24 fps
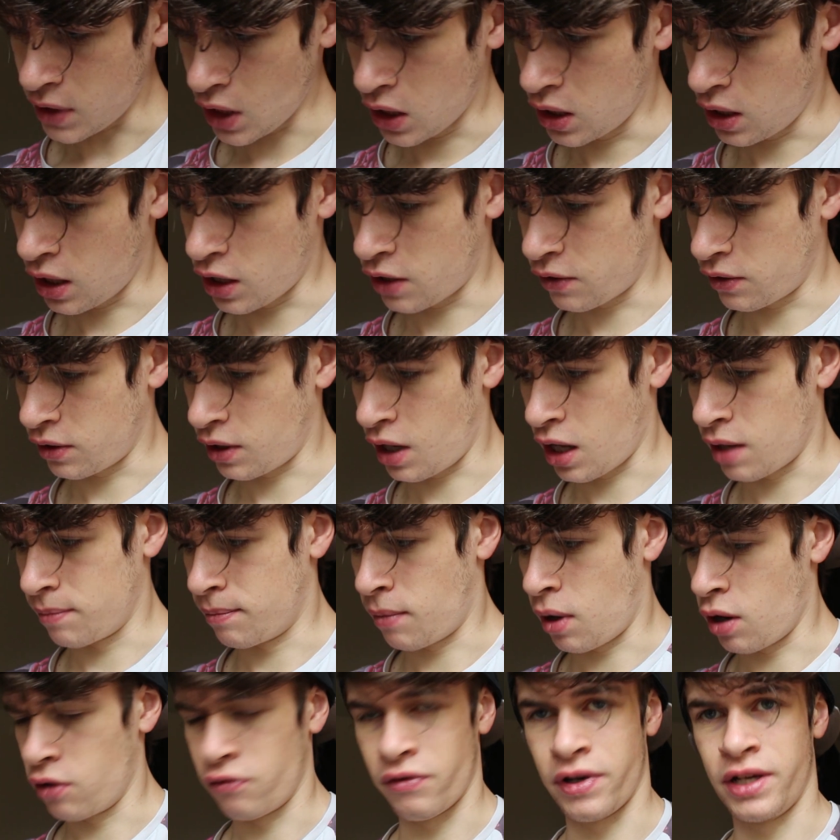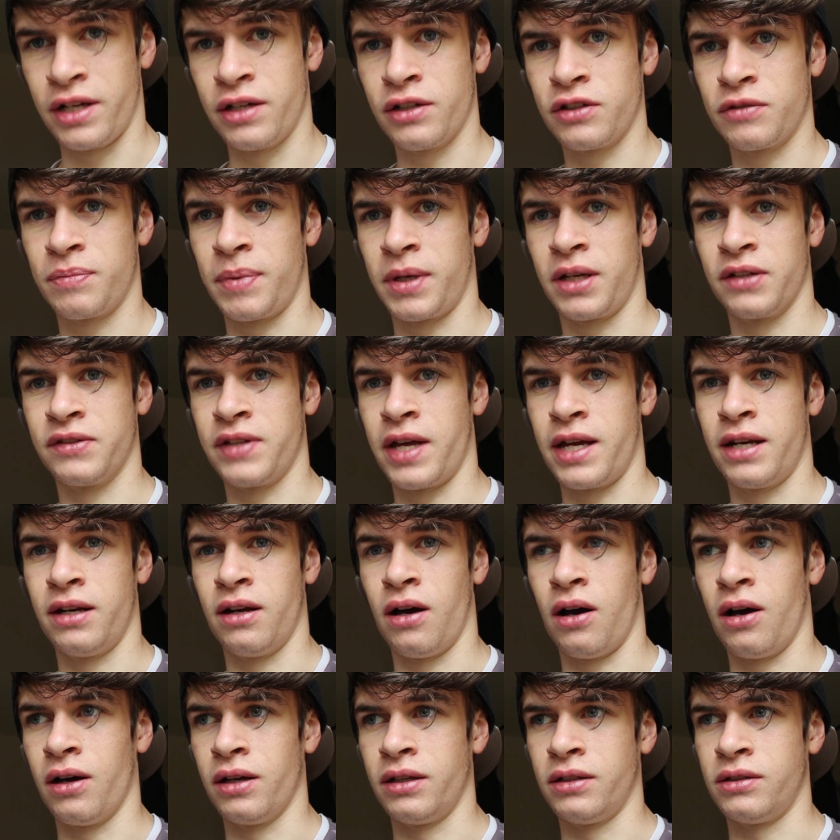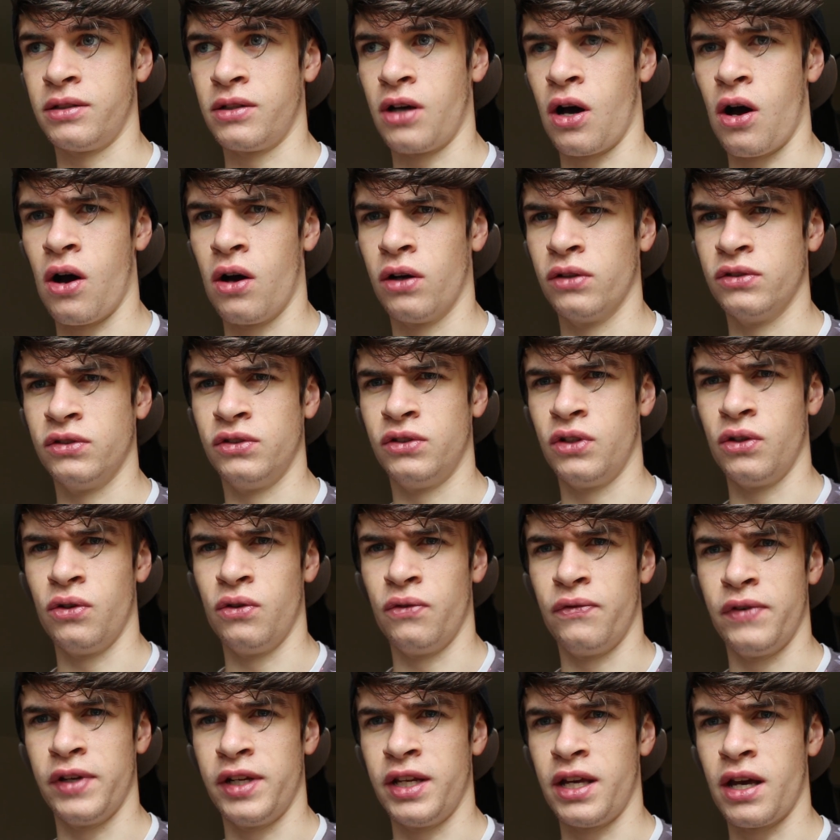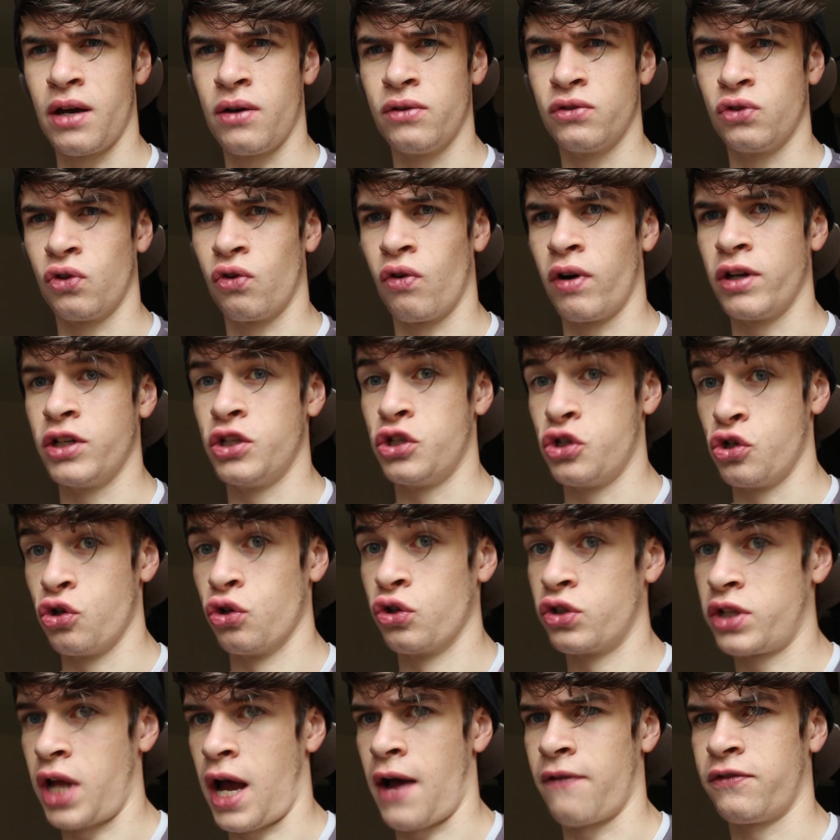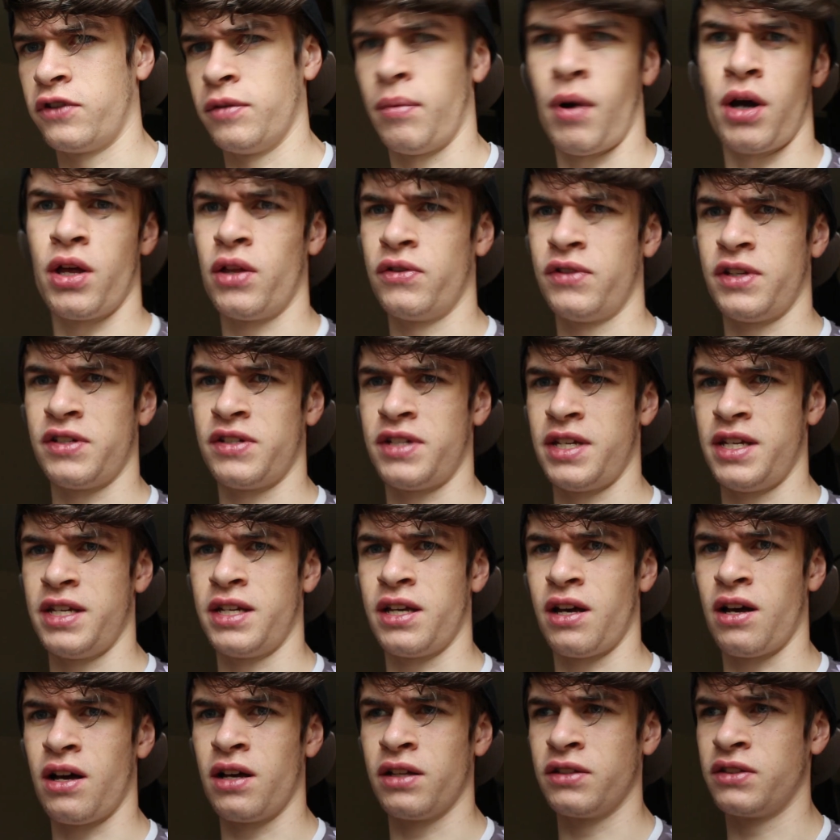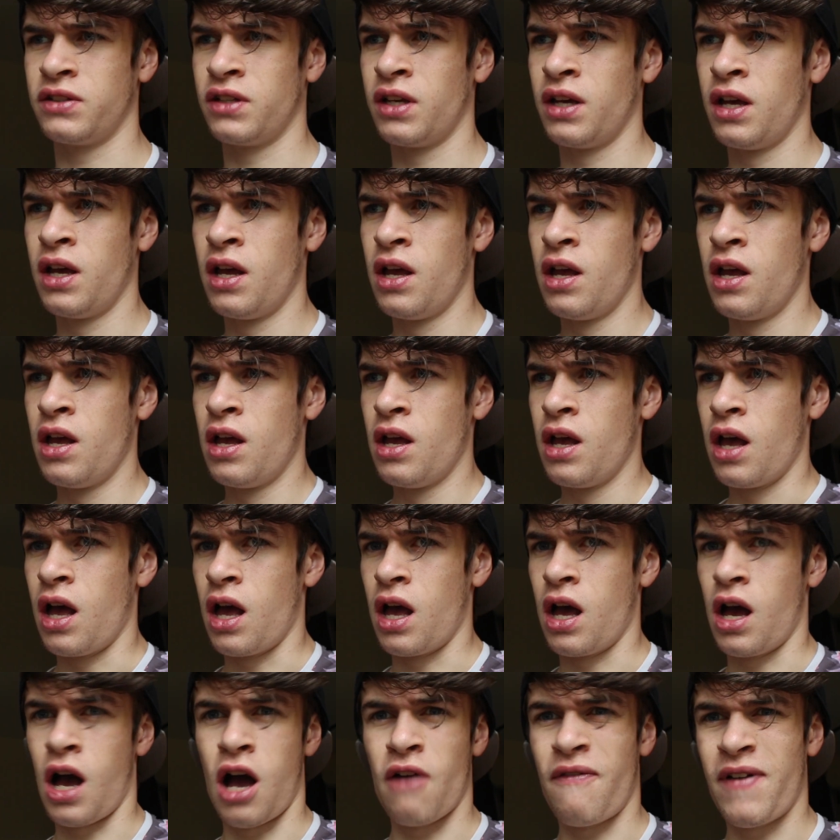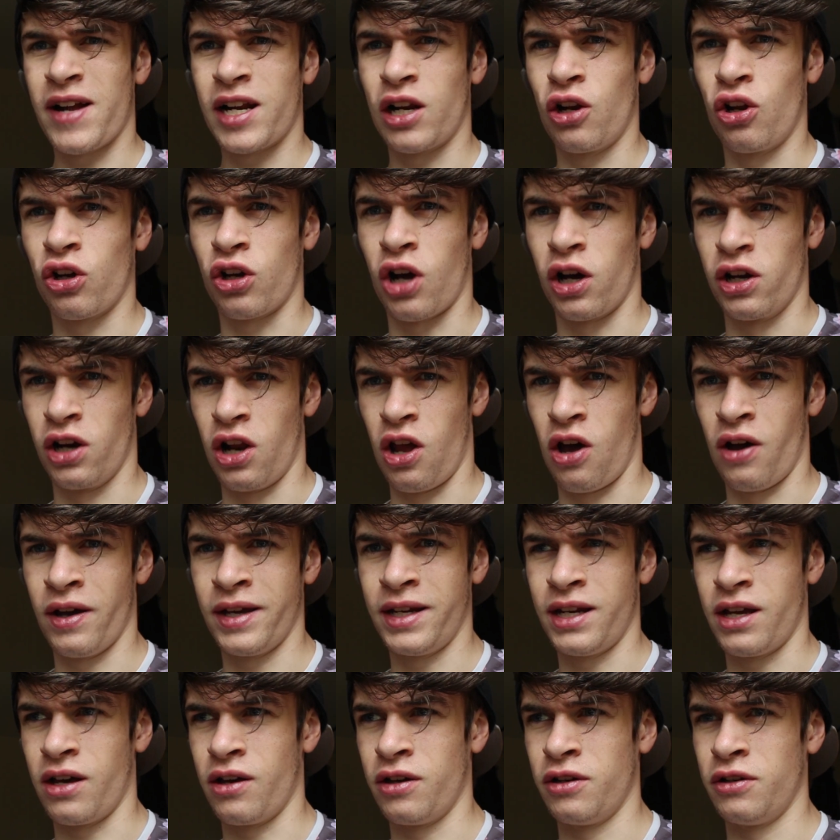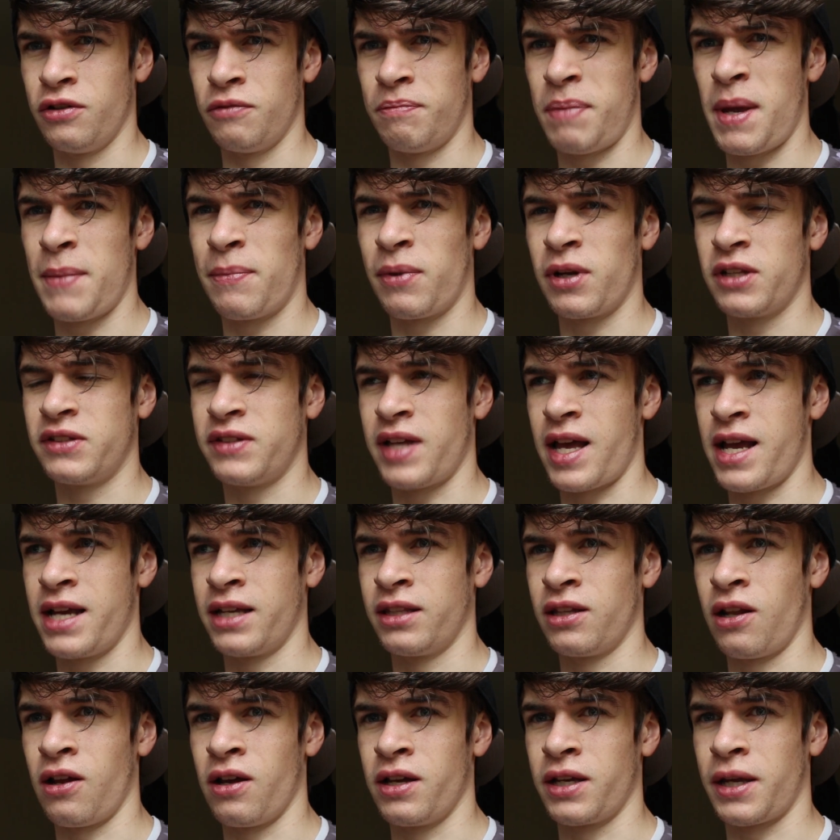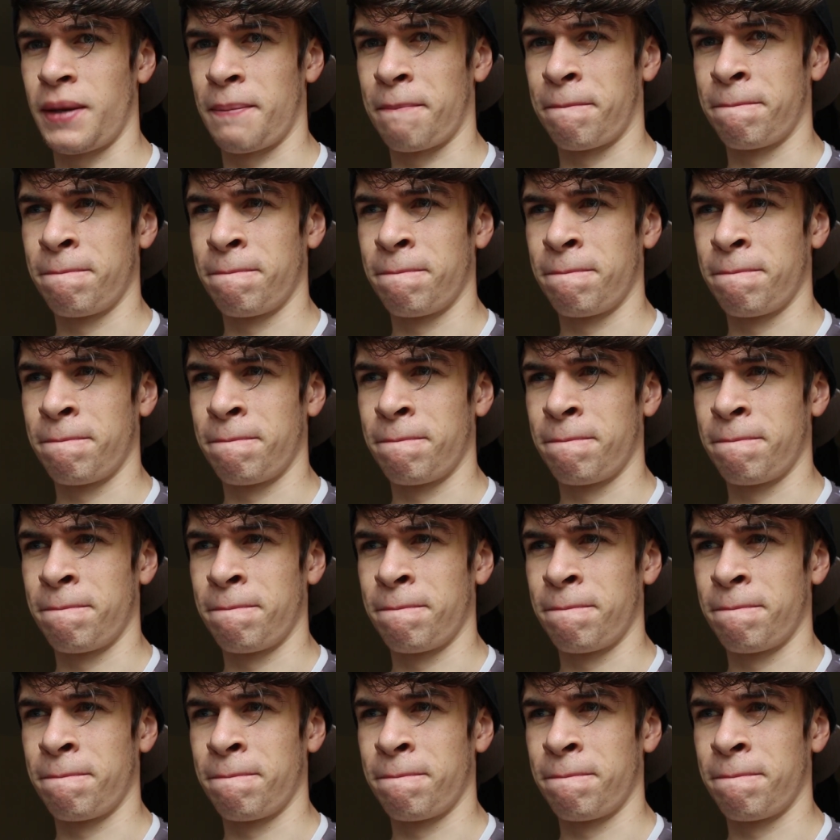like my readers, because then I can't do videos, or I just have to buy those SD cards. I've had a look online, and people are saying like